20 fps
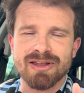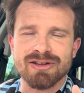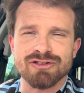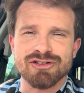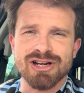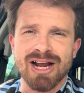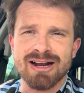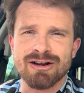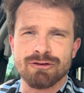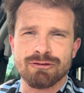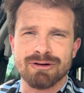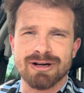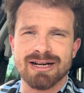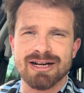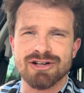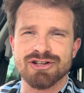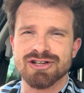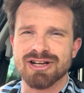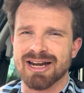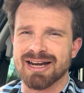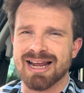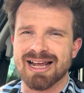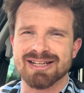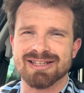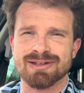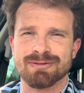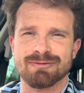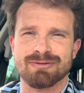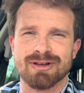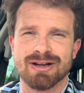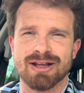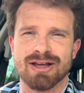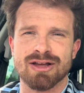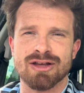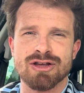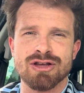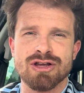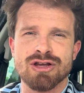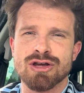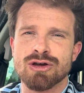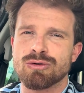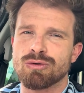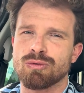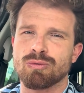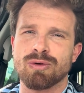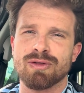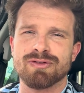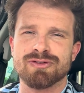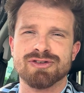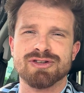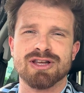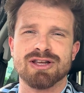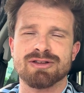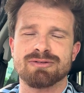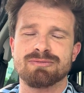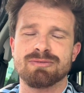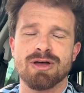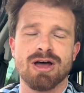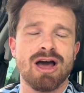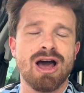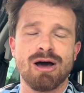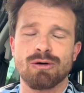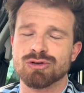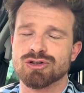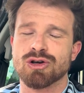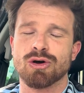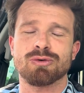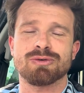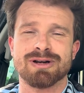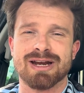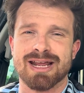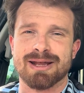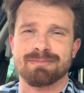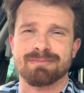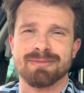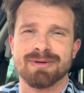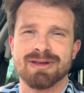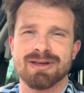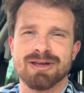Jack Grealish and Aston Villa were once a household name.